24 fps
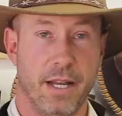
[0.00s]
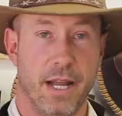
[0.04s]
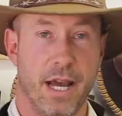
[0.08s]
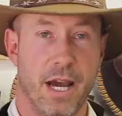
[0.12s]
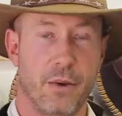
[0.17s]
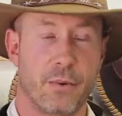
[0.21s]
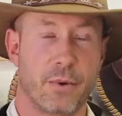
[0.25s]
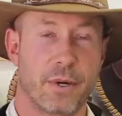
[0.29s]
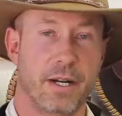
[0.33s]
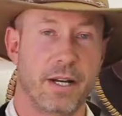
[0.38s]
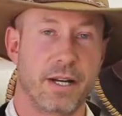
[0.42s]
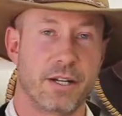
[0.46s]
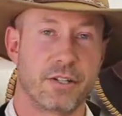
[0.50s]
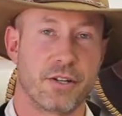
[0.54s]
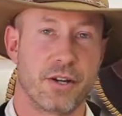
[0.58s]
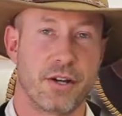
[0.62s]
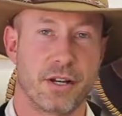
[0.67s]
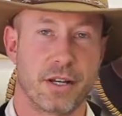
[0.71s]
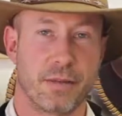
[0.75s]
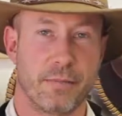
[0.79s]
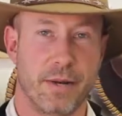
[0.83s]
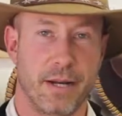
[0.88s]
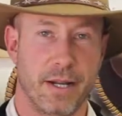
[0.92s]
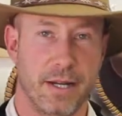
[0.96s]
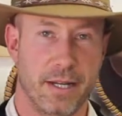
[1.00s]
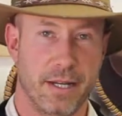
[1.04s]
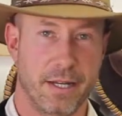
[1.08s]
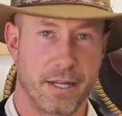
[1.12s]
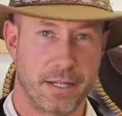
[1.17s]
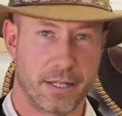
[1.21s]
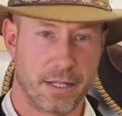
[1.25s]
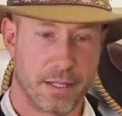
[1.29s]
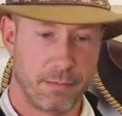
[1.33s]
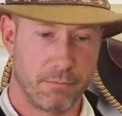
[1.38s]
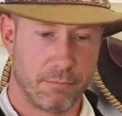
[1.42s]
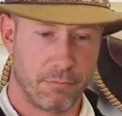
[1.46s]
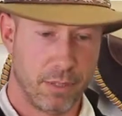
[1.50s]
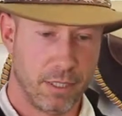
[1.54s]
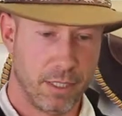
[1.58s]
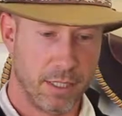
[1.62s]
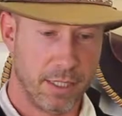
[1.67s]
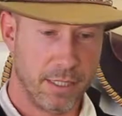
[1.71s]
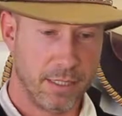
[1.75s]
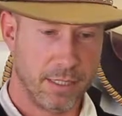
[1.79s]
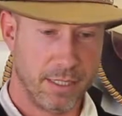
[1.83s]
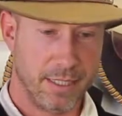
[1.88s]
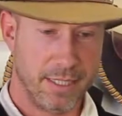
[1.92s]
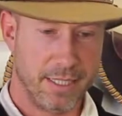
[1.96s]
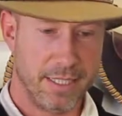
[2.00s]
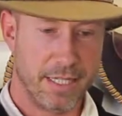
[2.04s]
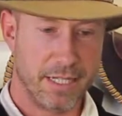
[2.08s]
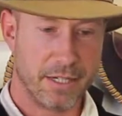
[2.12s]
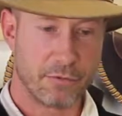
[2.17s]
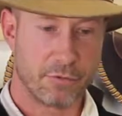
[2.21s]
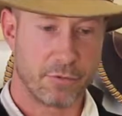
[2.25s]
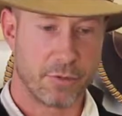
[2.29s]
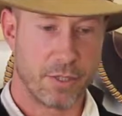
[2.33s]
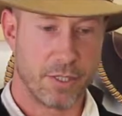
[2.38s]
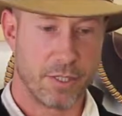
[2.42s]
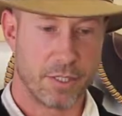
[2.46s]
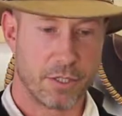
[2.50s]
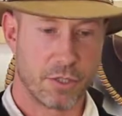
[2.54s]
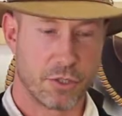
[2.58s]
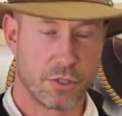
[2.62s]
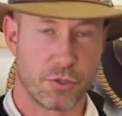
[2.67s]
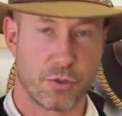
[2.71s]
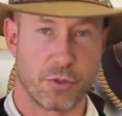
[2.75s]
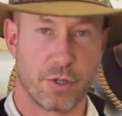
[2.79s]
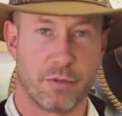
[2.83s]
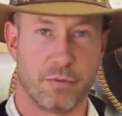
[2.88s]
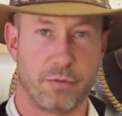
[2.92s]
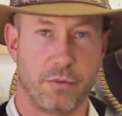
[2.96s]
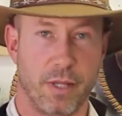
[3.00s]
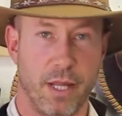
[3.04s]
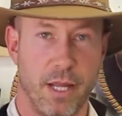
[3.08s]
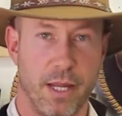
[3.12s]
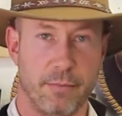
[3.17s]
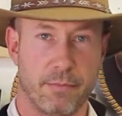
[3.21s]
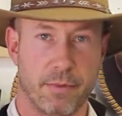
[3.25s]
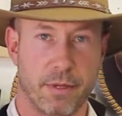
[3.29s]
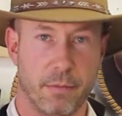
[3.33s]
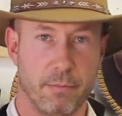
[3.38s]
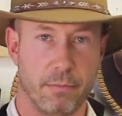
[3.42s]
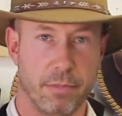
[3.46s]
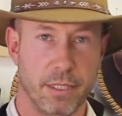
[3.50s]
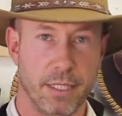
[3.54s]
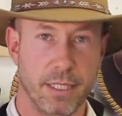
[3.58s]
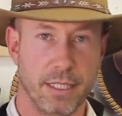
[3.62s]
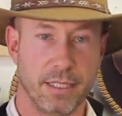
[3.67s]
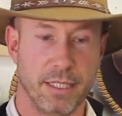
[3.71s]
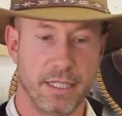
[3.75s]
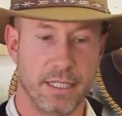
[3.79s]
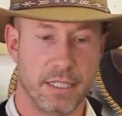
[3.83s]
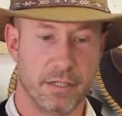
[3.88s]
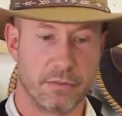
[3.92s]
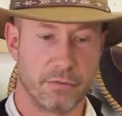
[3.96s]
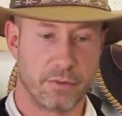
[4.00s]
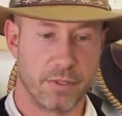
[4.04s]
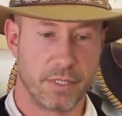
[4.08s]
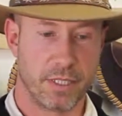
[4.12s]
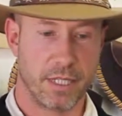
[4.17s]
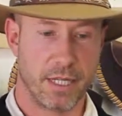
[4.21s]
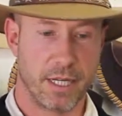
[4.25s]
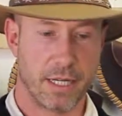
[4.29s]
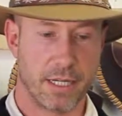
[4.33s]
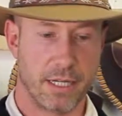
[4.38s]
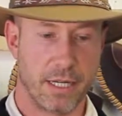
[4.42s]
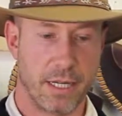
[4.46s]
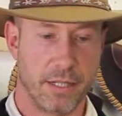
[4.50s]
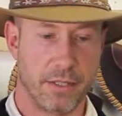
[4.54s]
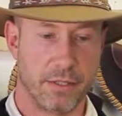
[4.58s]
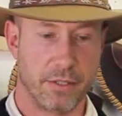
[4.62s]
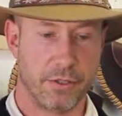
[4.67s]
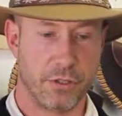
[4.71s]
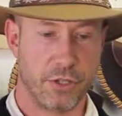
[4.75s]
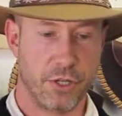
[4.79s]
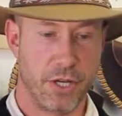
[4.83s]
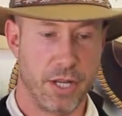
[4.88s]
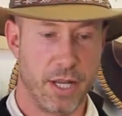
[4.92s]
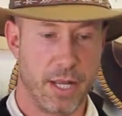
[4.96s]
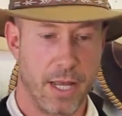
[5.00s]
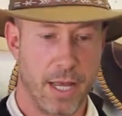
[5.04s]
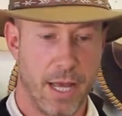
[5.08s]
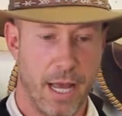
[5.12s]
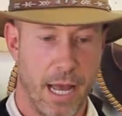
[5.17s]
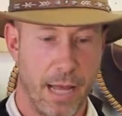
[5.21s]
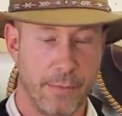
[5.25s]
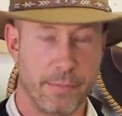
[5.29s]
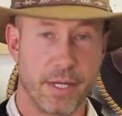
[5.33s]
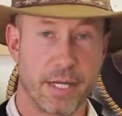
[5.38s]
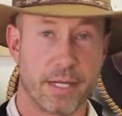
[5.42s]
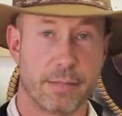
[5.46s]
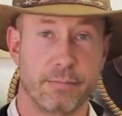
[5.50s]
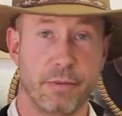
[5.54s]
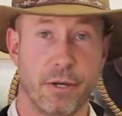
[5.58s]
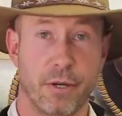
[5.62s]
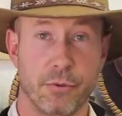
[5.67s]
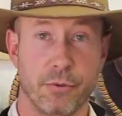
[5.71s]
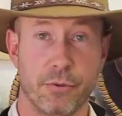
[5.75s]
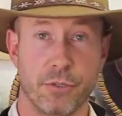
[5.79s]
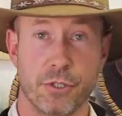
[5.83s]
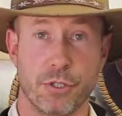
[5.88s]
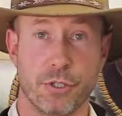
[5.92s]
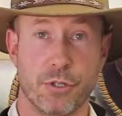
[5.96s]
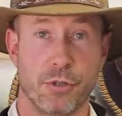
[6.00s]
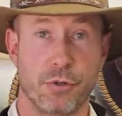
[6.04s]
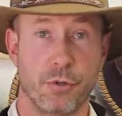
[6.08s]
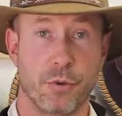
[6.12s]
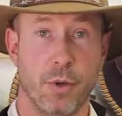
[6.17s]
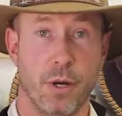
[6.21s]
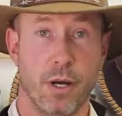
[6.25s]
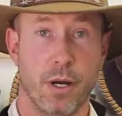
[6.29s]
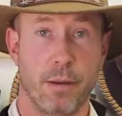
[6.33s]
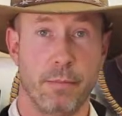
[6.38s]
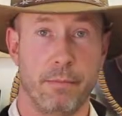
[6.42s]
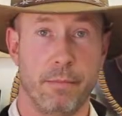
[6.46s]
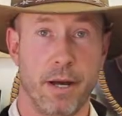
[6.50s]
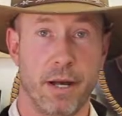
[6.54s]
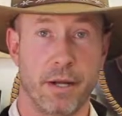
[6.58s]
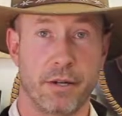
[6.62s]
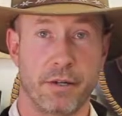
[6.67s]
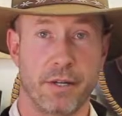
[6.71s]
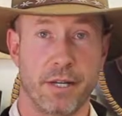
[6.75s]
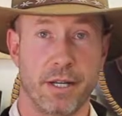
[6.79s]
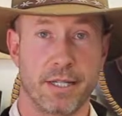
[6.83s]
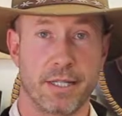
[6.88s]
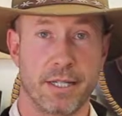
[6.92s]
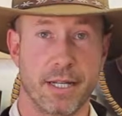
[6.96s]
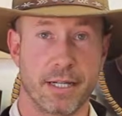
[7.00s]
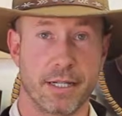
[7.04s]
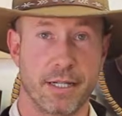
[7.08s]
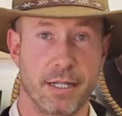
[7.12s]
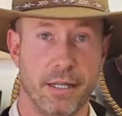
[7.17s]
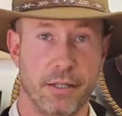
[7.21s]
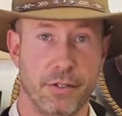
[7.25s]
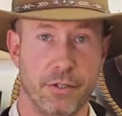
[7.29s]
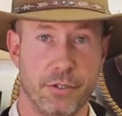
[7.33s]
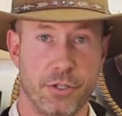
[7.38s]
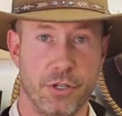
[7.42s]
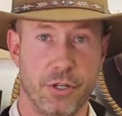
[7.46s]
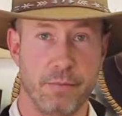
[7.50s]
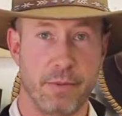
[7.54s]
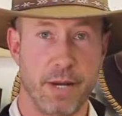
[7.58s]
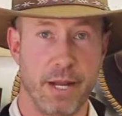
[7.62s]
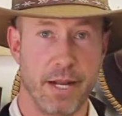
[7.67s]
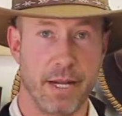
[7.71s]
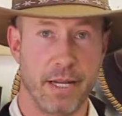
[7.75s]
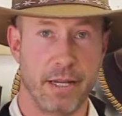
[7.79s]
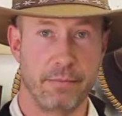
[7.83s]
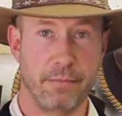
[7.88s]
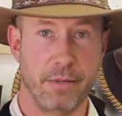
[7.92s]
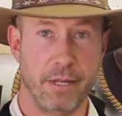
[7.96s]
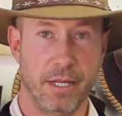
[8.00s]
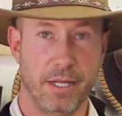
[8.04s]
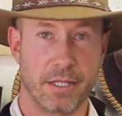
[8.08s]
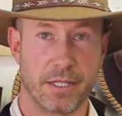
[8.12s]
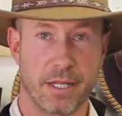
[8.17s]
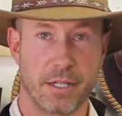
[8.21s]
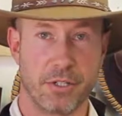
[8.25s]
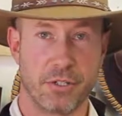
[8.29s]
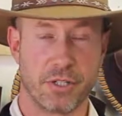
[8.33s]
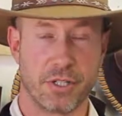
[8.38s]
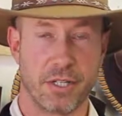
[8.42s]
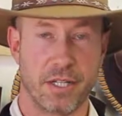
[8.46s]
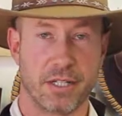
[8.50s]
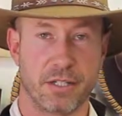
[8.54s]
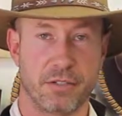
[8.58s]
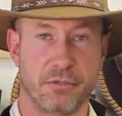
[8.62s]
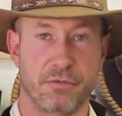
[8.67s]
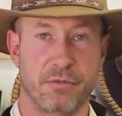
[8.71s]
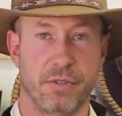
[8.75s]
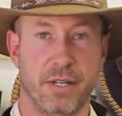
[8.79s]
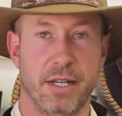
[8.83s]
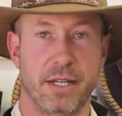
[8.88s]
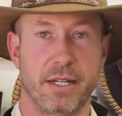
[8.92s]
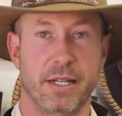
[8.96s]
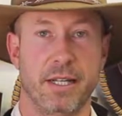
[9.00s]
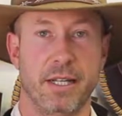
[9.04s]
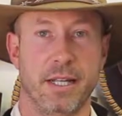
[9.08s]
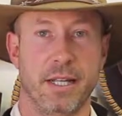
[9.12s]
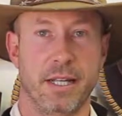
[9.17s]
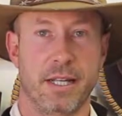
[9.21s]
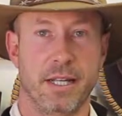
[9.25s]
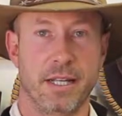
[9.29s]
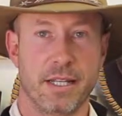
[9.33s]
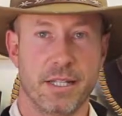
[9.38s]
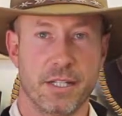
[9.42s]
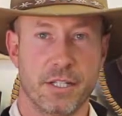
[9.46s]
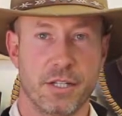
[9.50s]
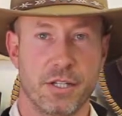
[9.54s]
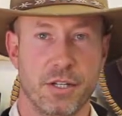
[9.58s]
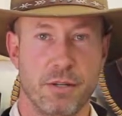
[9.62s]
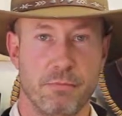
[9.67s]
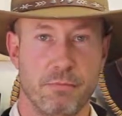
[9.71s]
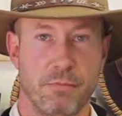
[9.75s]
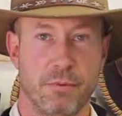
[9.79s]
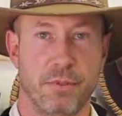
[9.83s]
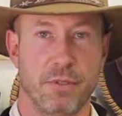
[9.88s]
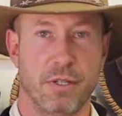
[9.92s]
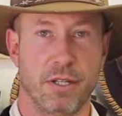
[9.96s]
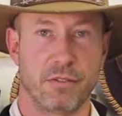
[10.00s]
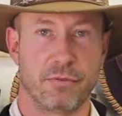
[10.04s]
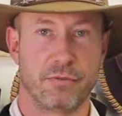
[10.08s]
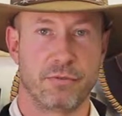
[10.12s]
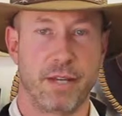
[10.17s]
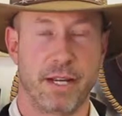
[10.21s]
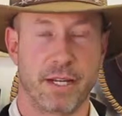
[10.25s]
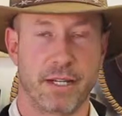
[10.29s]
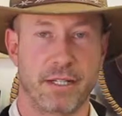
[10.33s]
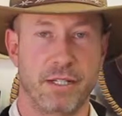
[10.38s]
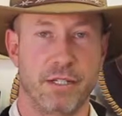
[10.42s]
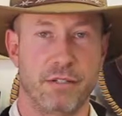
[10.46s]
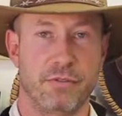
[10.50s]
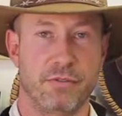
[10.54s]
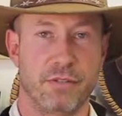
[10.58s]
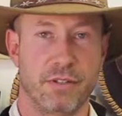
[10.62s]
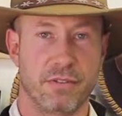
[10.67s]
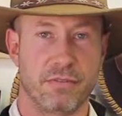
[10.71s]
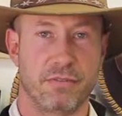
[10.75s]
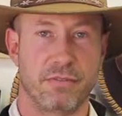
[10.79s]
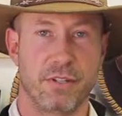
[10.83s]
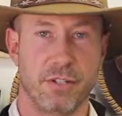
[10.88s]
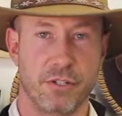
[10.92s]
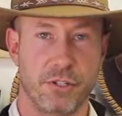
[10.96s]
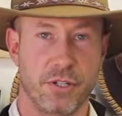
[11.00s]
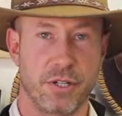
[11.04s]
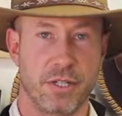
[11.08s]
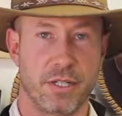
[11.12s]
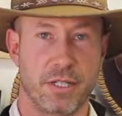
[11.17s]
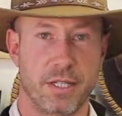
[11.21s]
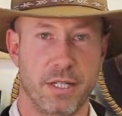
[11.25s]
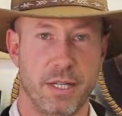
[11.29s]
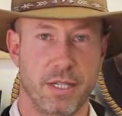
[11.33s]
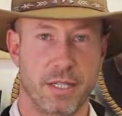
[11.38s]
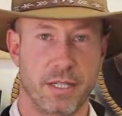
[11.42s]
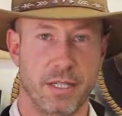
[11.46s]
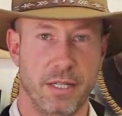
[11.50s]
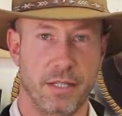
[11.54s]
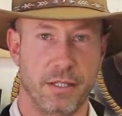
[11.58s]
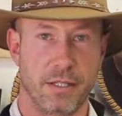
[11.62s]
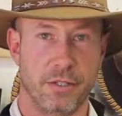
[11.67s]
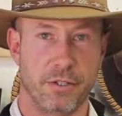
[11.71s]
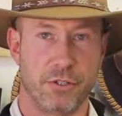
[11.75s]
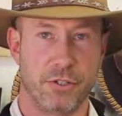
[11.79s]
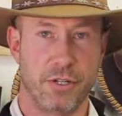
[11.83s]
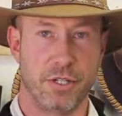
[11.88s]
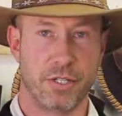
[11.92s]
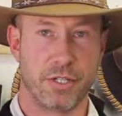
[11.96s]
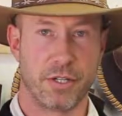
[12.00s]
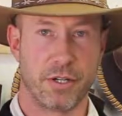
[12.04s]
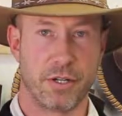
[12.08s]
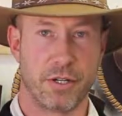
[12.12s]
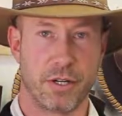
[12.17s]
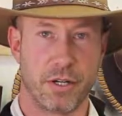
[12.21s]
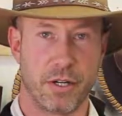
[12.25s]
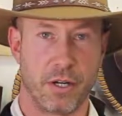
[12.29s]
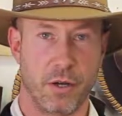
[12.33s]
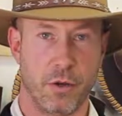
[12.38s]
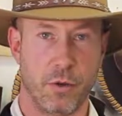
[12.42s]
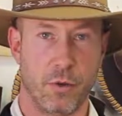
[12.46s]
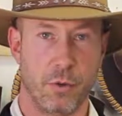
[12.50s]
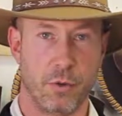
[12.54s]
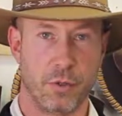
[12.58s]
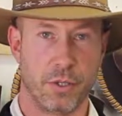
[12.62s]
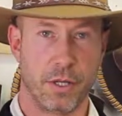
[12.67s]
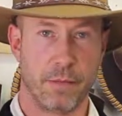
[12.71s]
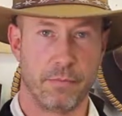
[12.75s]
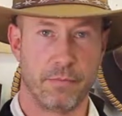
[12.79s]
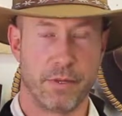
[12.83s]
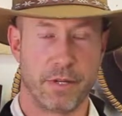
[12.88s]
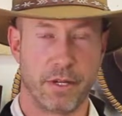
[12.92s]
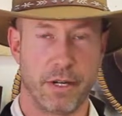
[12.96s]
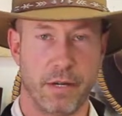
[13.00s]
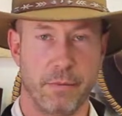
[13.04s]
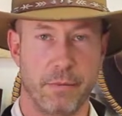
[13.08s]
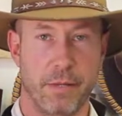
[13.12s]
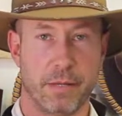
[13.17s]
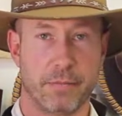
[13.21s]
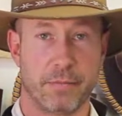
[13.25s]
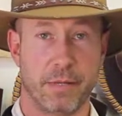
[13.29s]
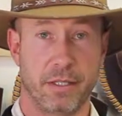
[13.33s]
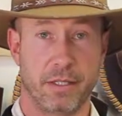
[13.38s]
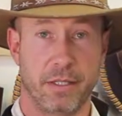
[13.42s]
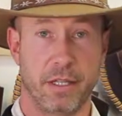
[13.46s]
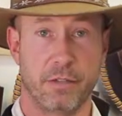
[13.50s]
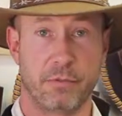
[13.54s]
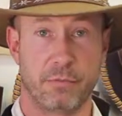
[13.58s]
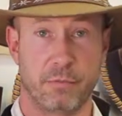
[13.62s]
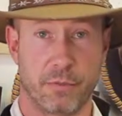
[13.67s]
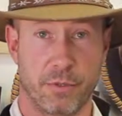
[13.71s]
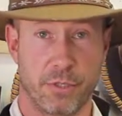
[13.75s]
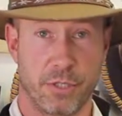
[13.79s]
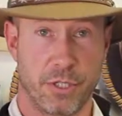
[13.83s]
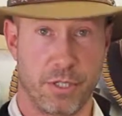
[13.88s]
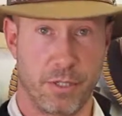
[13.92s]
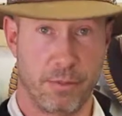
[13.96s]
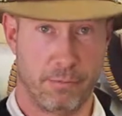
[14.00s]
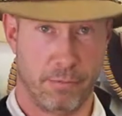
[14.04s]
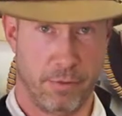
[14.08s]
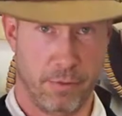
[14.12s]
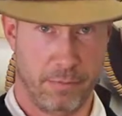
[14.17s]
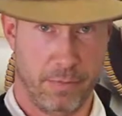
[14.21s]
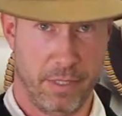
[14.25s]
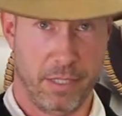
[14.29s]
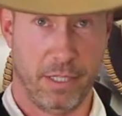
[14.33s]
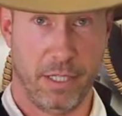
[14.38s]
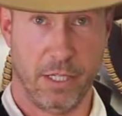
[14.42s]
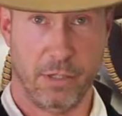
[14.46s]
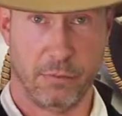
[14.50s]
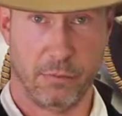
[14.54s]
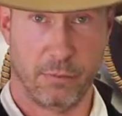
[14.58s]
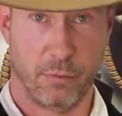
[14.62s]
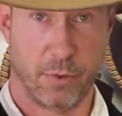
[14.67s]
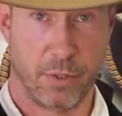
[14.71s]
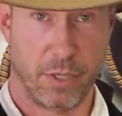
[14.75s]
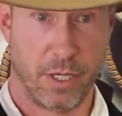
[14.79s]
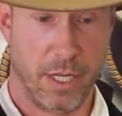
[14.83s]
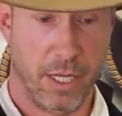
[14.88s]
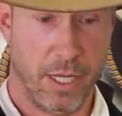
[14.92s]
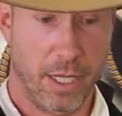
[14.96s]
Now we're going to talk about a completely different sort of lamp, completely different technology. I'm not opposed to modern technology by any means. I just like to find simple, effective, efficient technologies that are going to hold up. They're going to make my life more simple, my life more